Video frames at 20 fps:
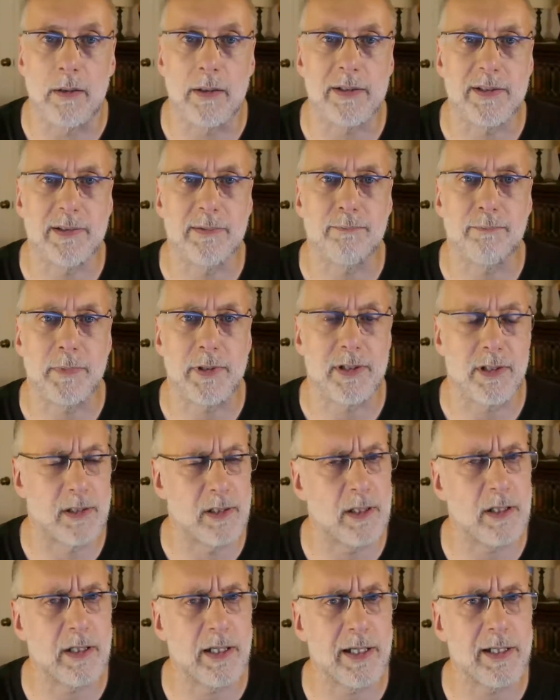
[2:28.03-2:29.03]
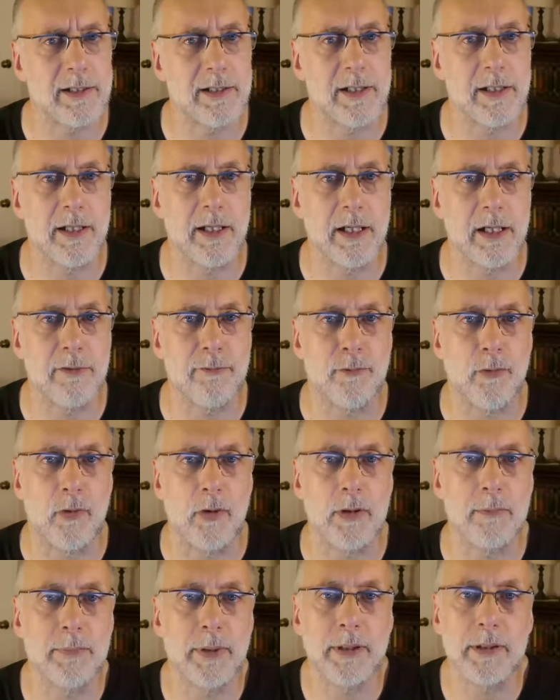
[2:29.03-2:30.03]
It's a little
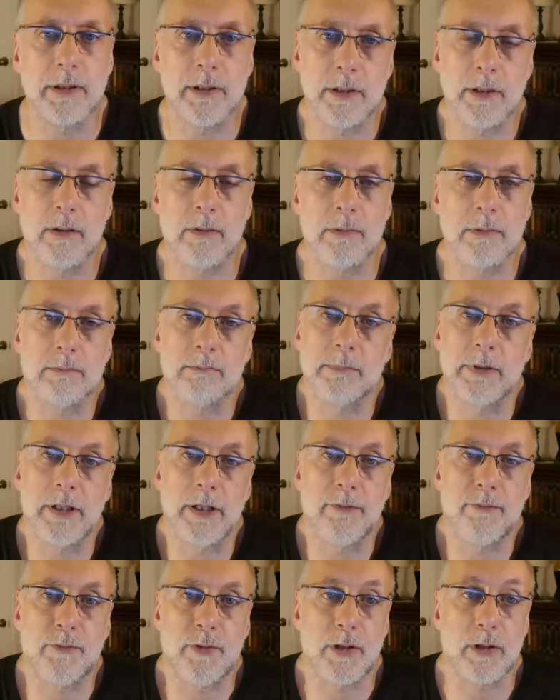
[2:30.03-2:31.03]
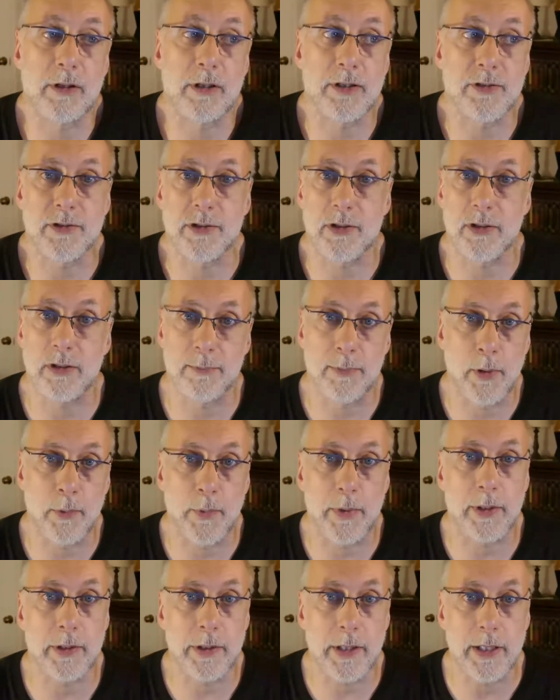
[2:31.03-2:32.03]
1984, but if you're concerned about
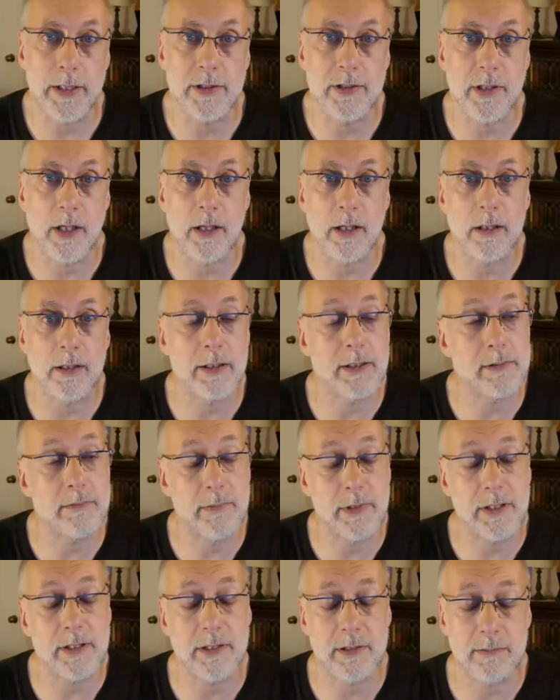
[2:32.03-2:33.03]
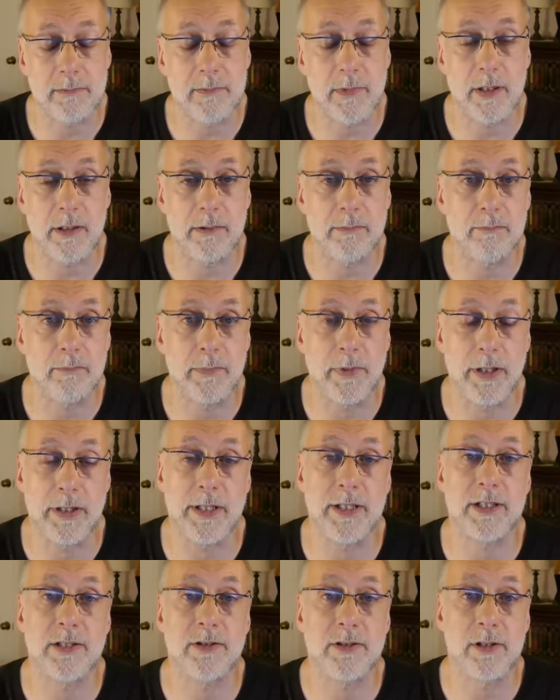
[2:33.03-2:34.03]
where your kids are, it's a
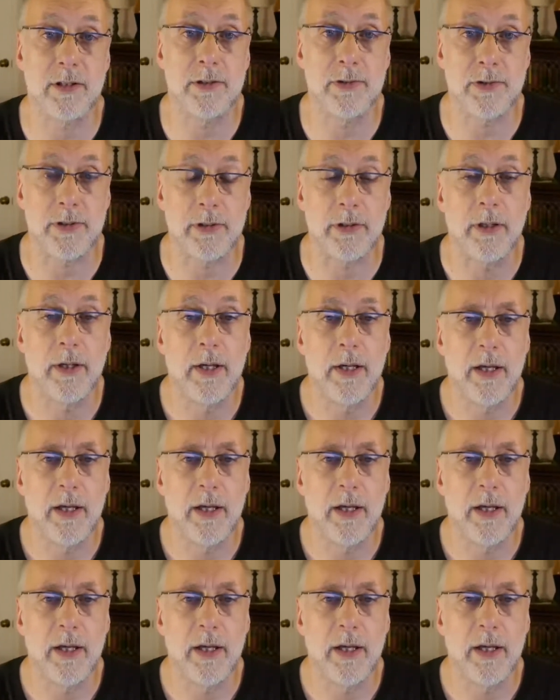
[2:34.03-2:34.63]
decent solution.